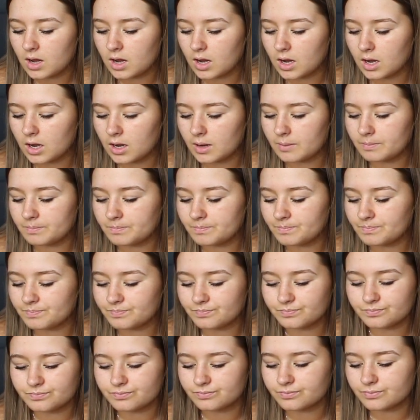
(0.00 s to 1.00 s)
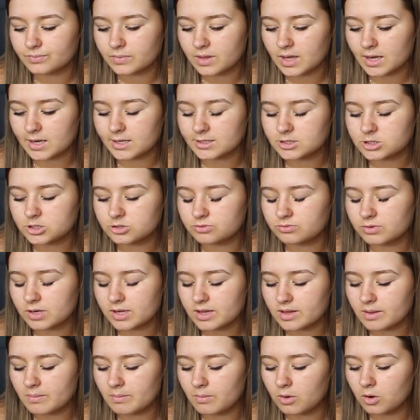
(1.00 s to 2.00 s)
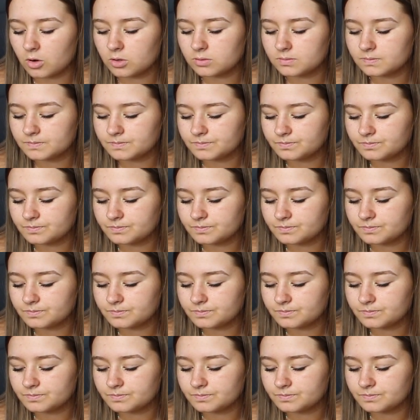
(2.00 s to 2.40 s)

Yeah, it's just pretty simple.